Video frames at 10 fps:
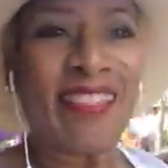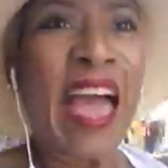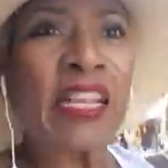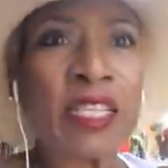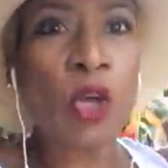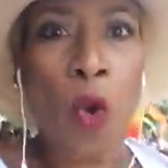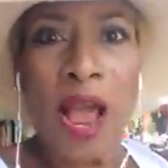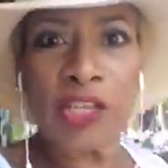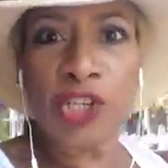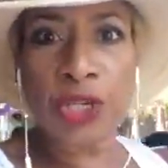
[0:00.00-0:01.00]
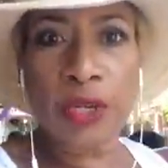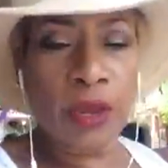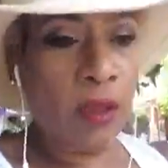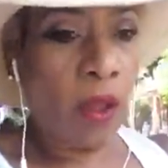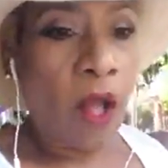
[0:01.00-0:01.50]
That's the question.
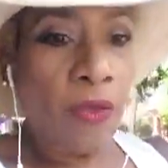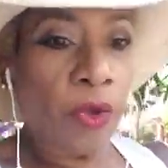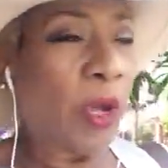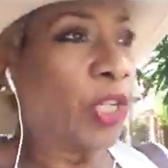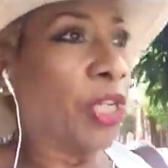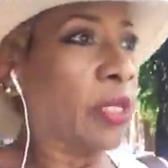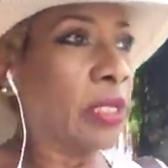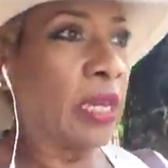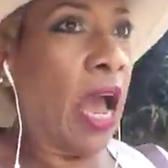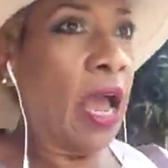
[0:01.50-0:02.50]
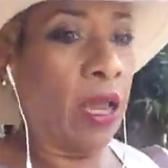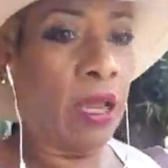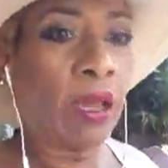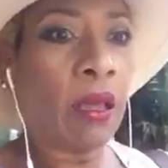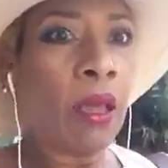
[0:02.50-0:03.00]
The question is not,
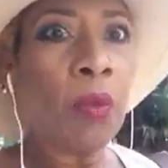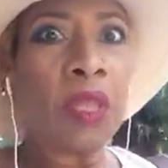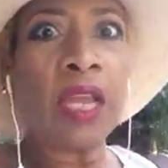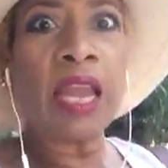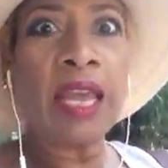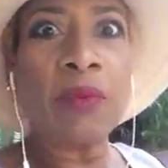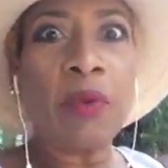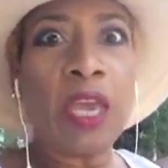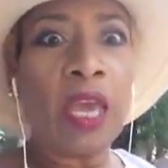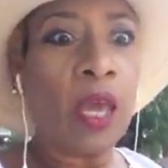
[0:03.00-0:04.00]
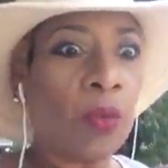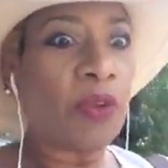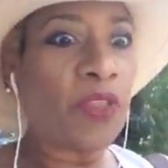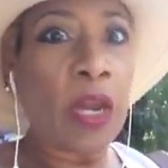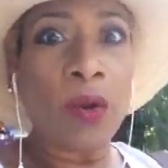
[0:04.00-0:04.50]
will they like me? What
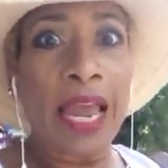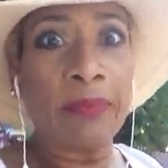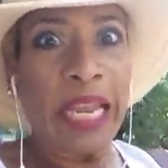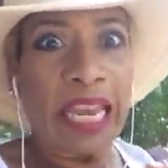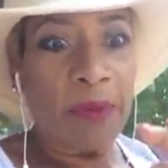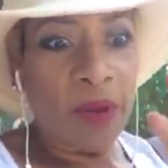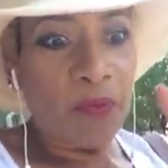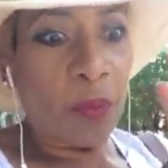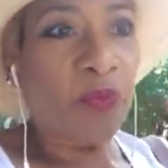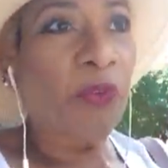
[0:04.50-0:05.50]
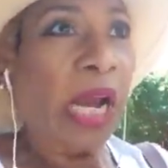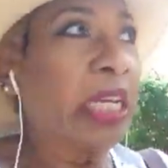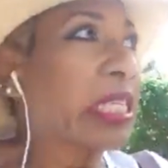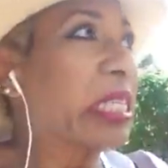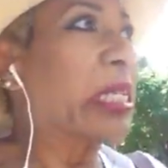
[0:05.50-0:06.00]
if they don't like me? Let me
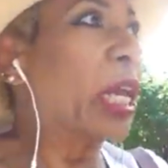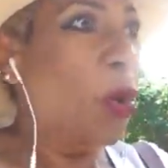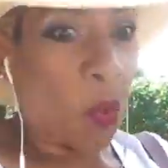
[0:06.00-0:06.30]
phrase this in a